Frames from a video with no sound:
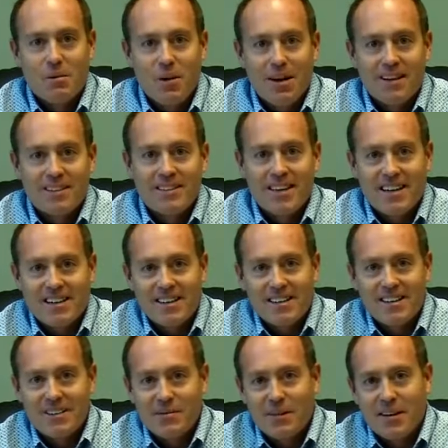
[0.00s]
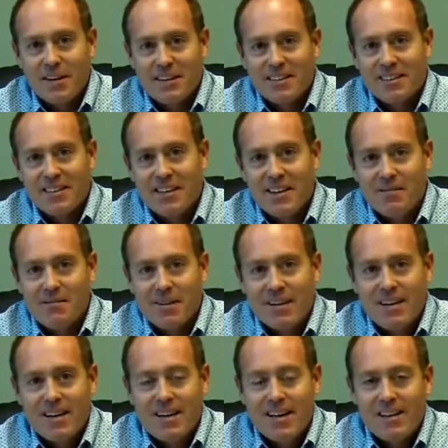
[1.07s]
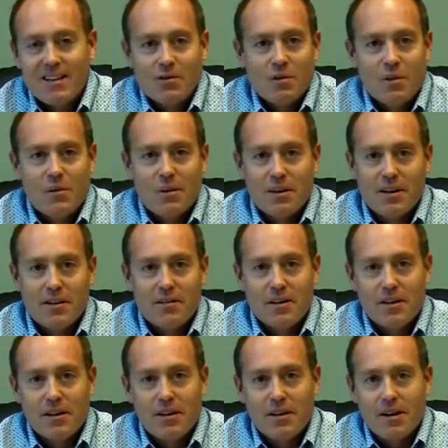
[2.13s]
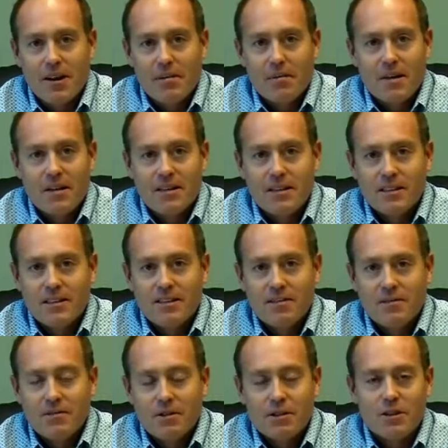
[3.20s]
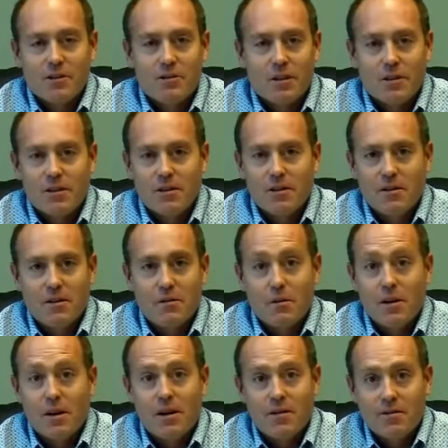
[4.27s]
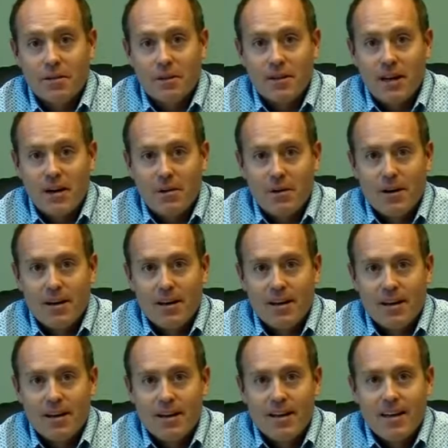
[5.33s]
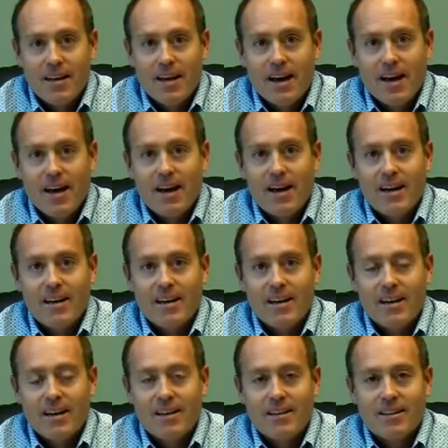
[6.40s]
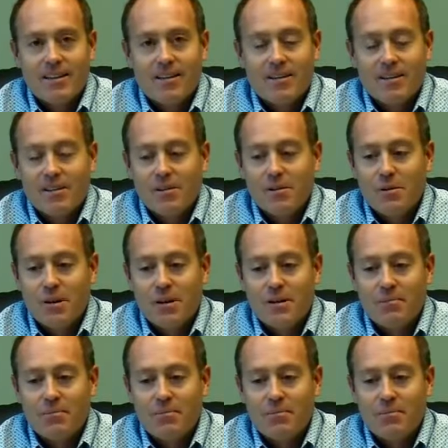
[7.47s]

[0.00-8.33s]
what exactly is my next step? And that's what I want to cover here. I mean, just first of all, know that we all feel that way. And until you